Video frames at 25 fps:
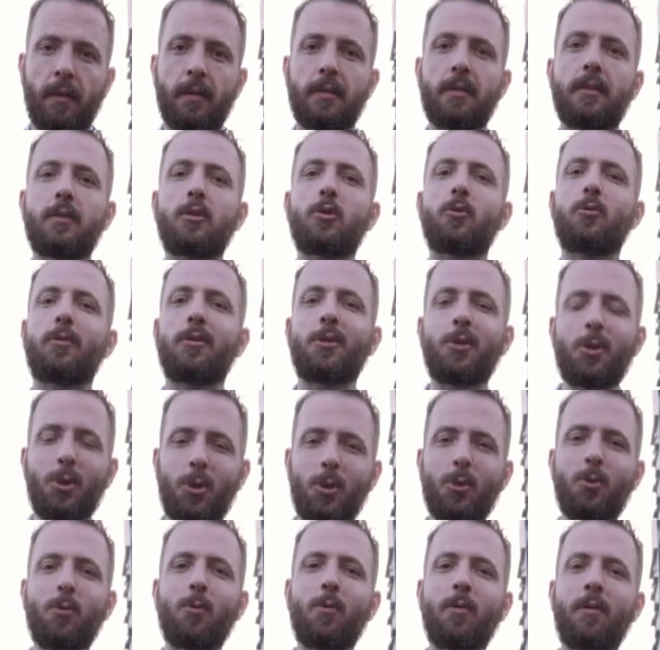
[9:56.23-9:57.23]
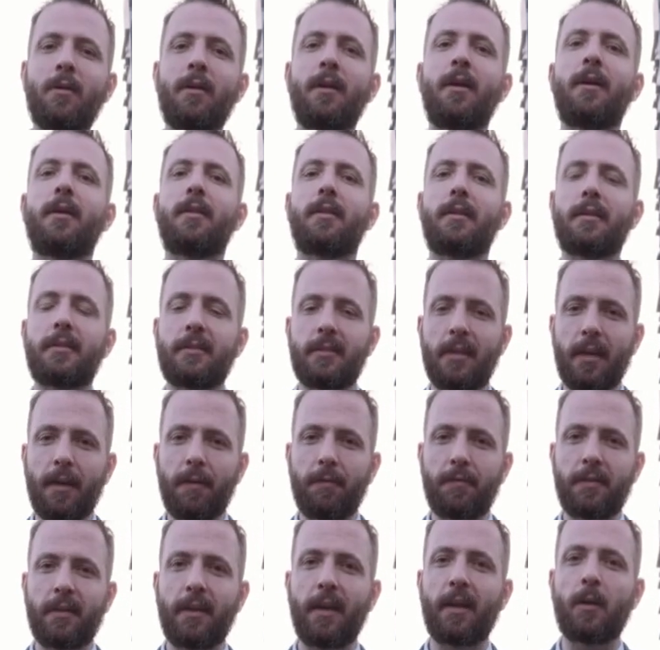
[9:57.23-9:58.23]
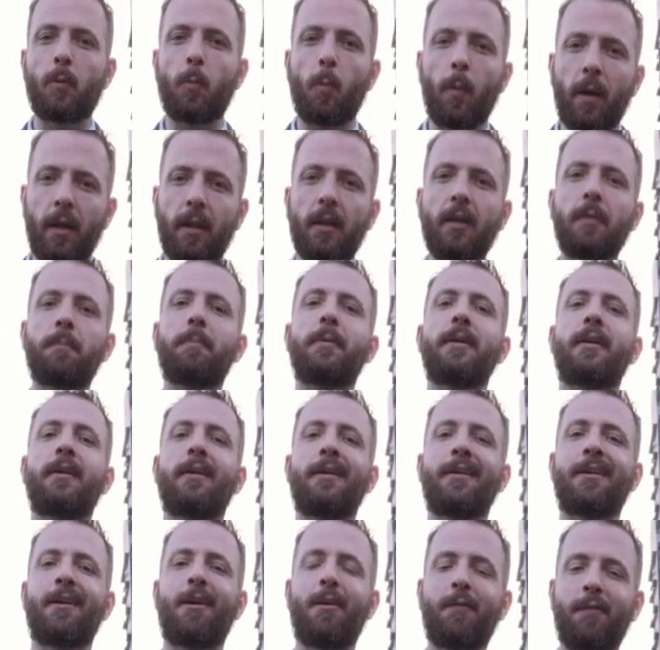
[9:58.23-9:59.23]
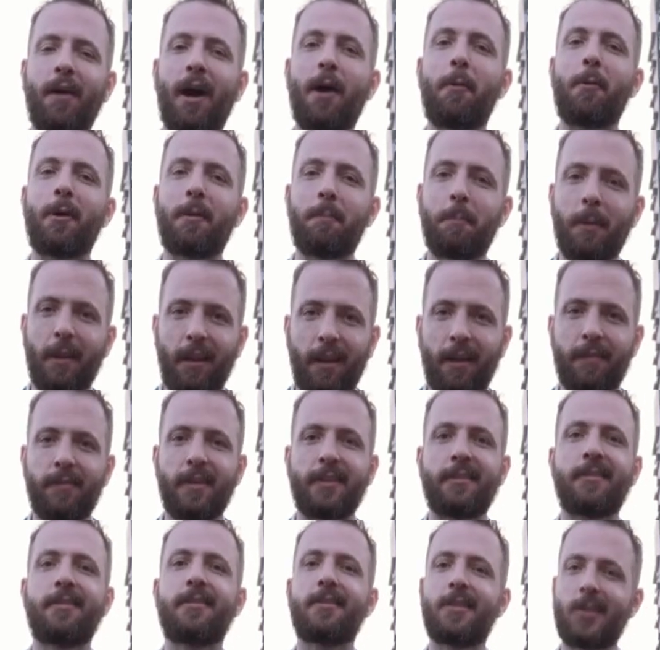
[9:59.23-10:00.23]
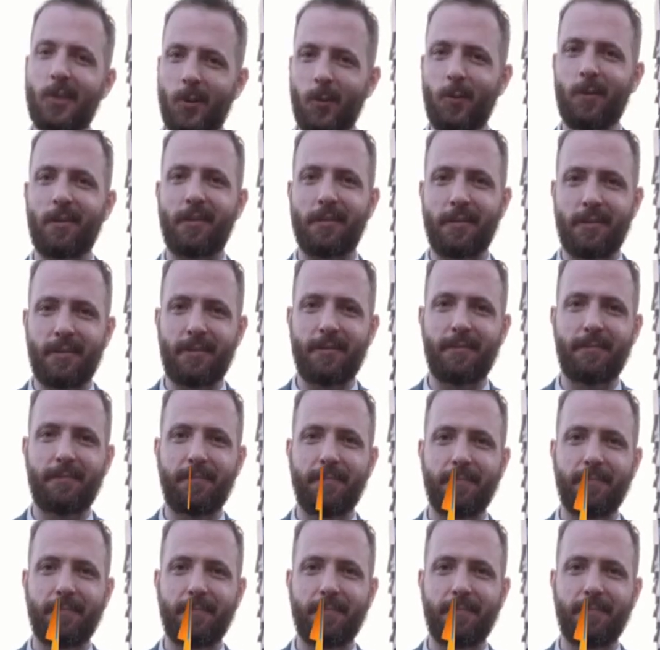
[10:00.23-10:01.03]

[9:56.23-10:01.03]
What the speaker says: This is to ensure the safety and well-being of our beloved students.